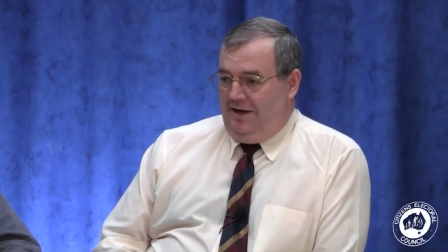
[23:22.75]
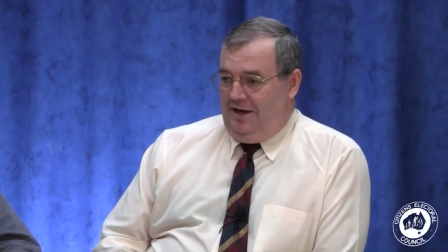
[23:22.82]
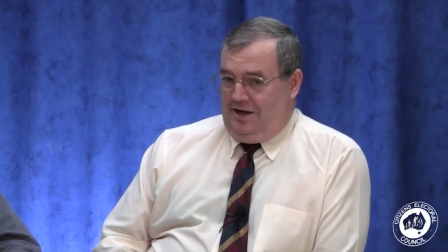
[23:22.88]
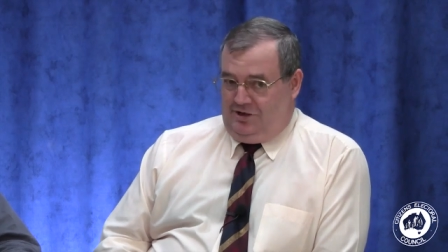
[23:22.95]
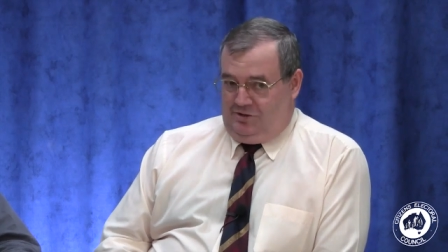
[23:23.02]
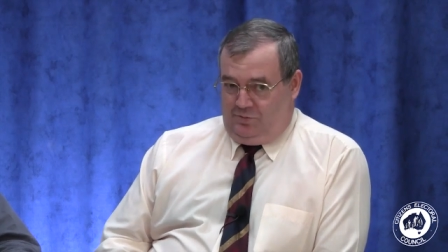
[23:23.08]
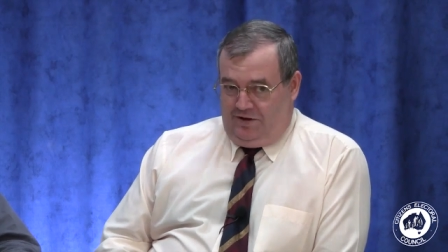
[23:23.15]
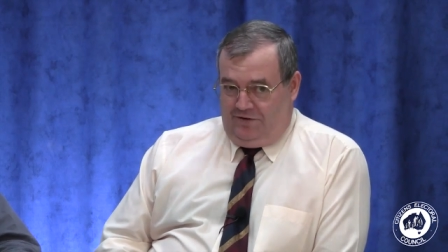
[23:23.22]
And
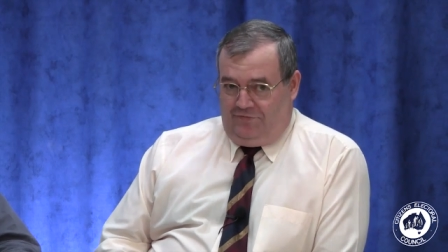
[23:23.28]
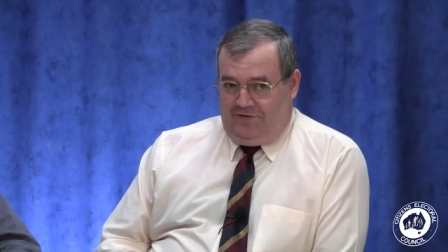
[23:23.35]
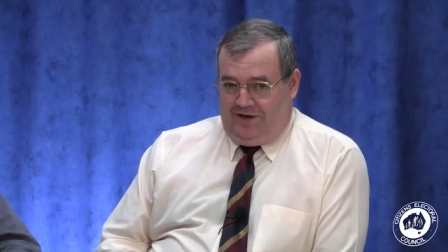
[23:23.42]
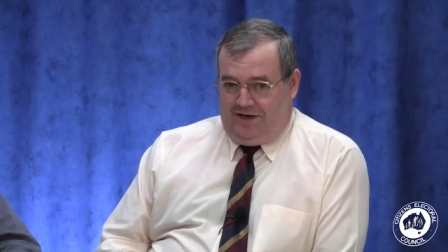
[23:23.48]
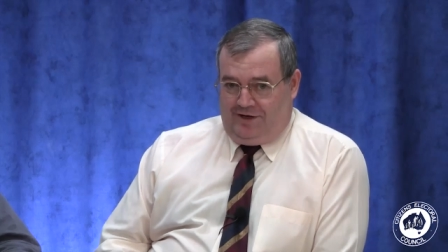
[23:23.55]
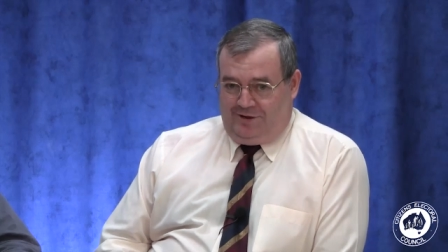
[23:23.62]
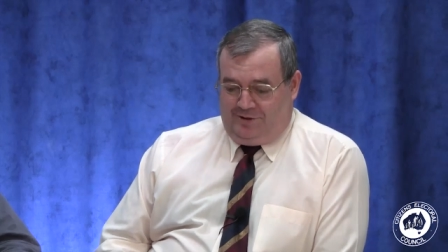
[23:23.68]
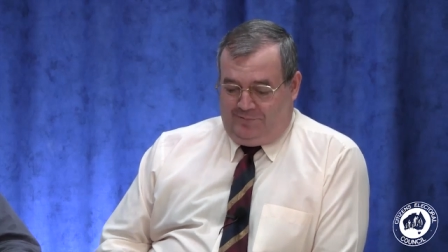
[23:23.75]
as we're
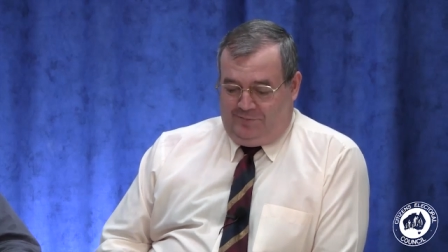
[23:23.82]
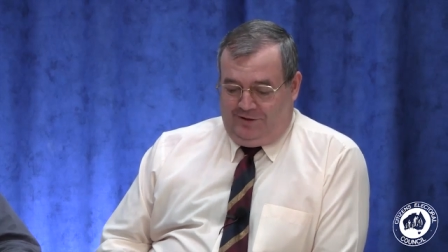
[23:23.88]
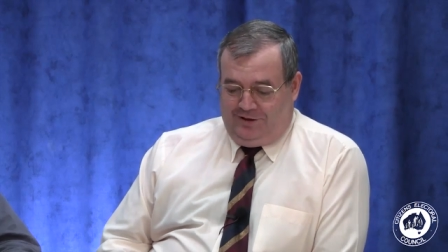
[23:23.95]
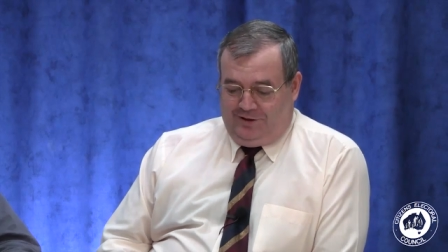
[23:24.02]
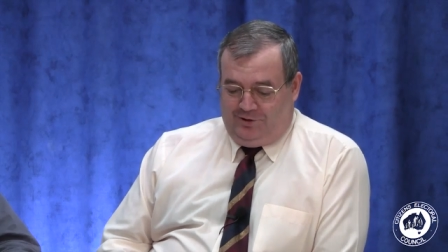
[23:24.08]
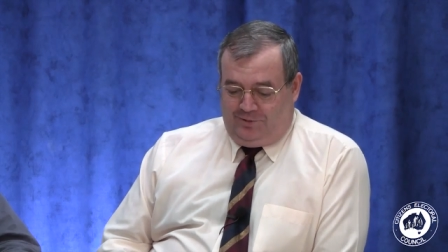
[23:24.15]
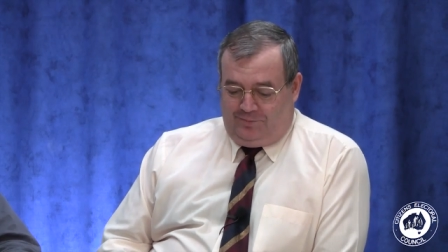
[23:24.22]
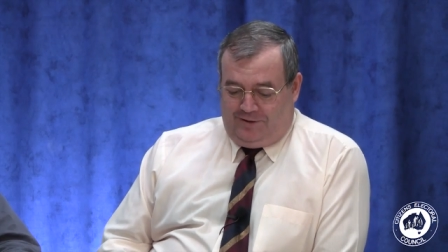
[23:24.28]
found as a
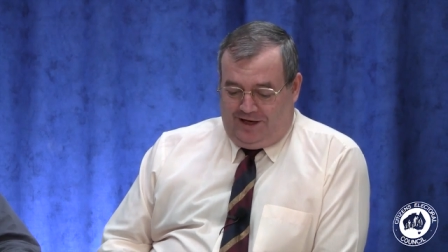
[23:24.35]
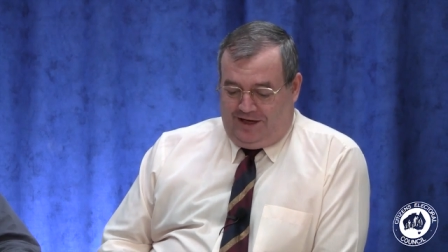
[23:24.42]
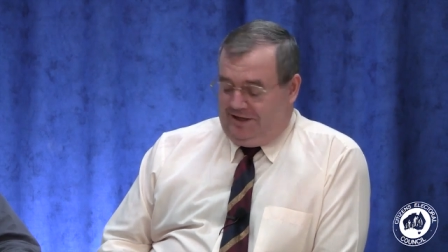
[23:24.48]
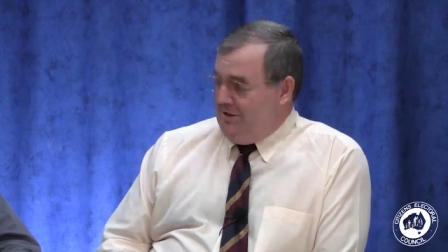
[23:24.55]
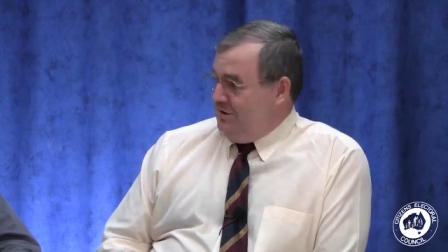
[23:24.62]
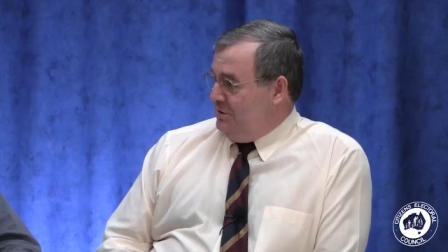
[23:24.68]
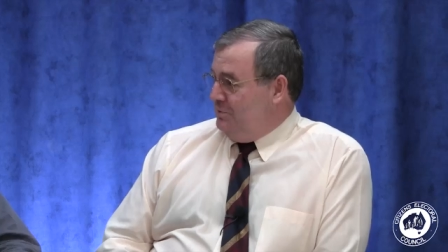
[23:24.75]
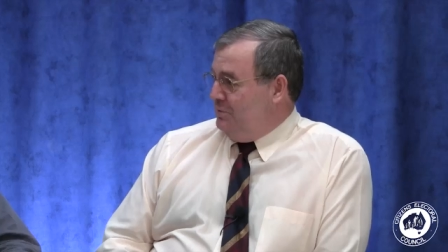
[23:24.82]
political
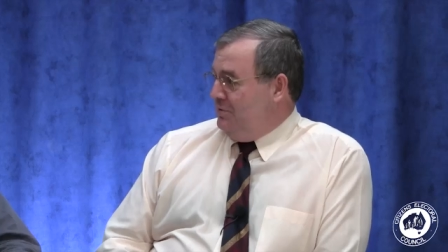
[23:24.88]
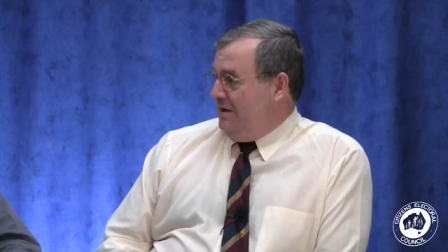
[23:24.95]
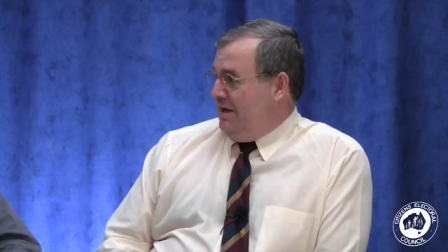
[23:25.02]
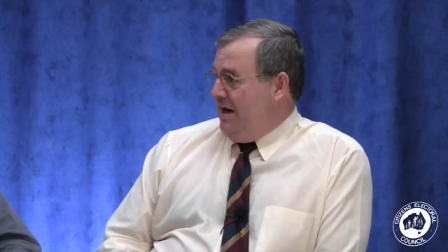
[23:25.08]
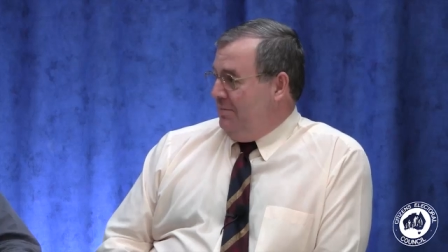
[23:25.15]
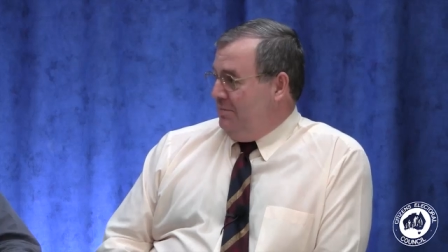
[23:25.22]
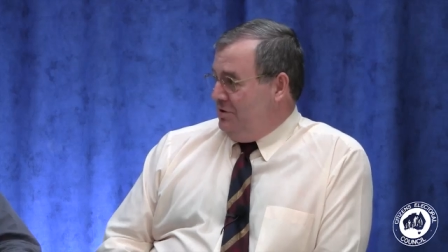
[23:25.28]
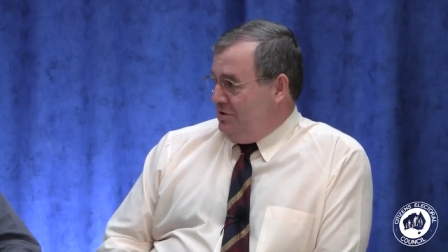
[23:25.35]
party that's putting
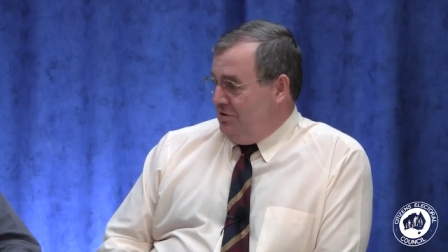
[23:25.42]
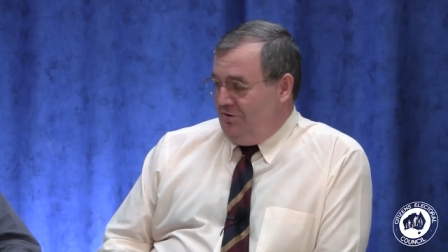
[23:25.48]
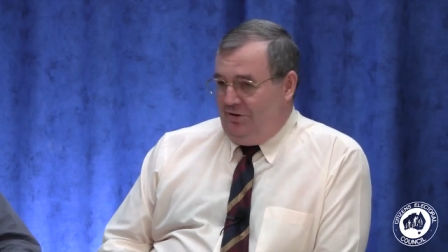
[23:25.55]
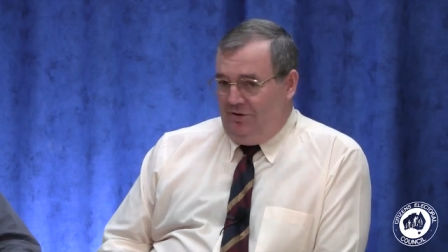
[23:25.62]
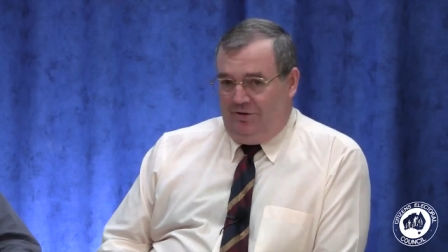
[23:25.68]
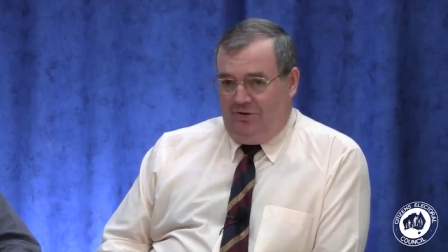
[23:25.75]
out material